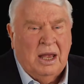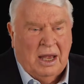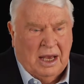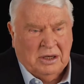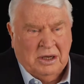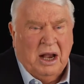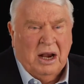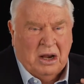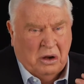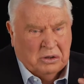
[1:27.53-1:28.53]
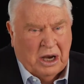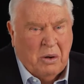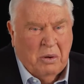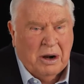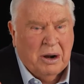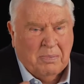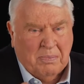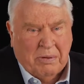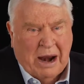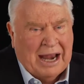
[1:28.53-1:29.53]
As a young coach, I wanted to
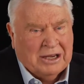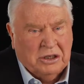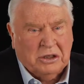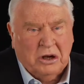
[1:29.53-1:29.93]
practice